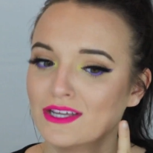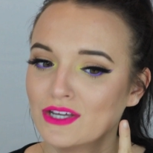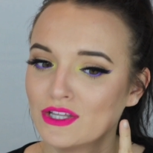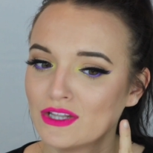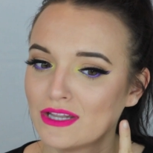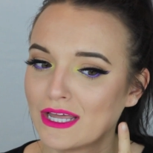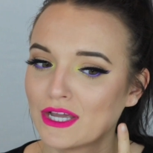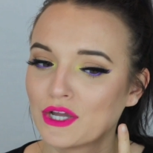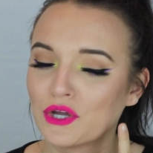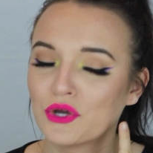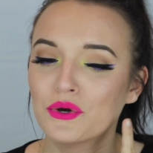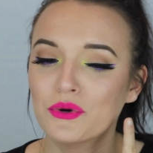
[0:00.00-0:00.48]

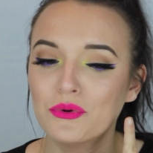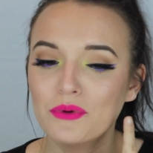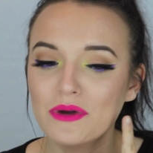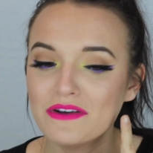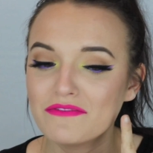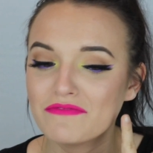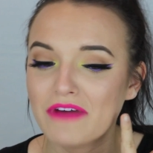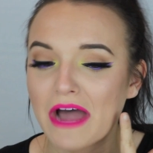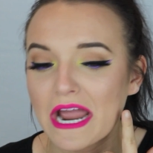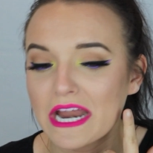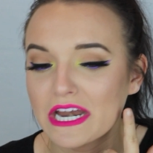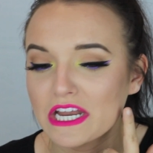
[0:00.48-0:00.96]
Like, who
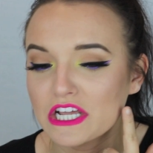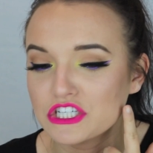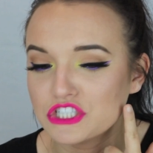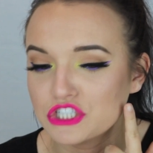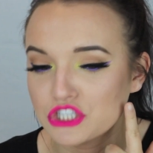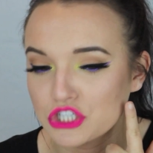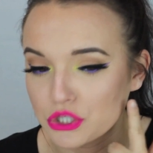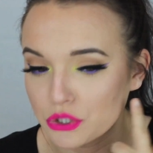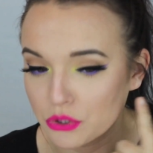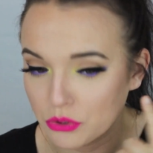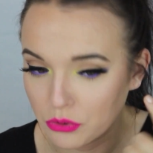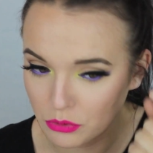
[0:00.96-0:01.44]
invited
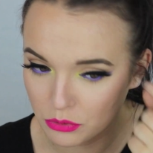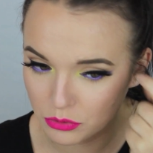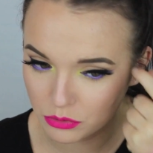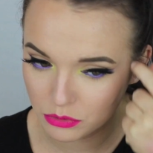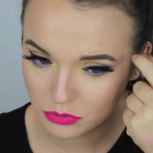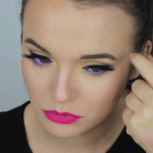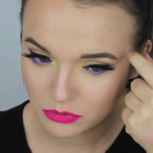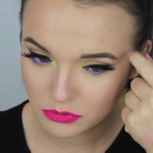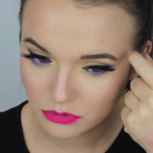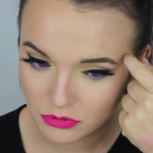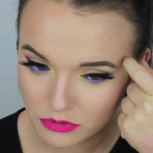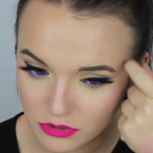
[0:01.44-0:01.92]
you?
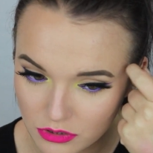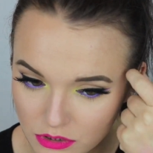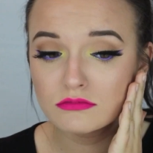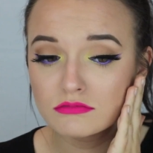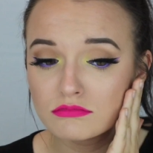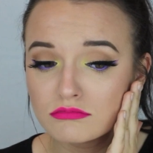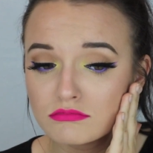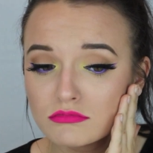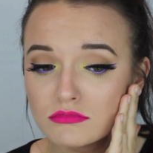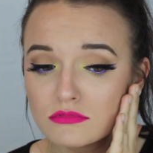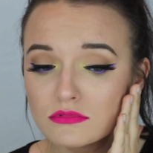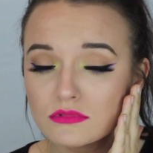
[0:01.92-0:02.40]

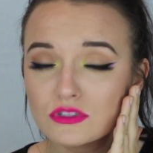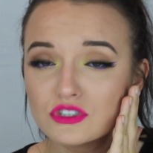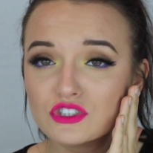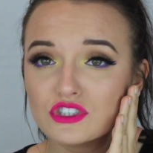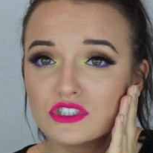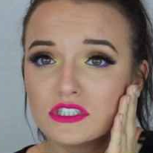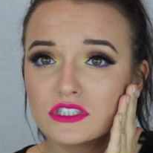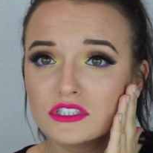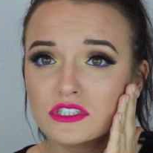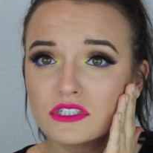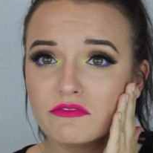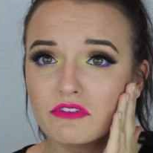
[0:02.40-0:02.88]
She
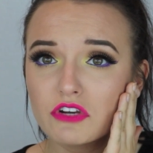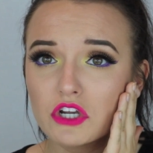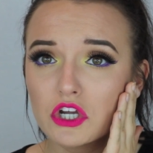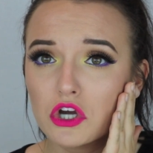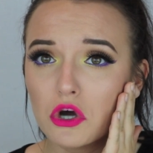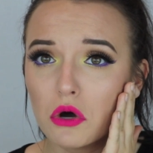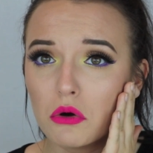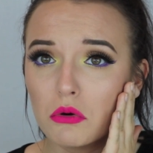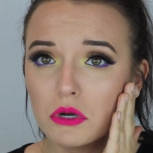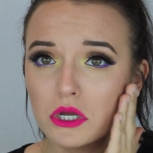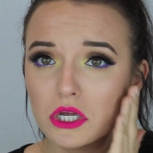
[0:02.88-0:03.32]
doesn't go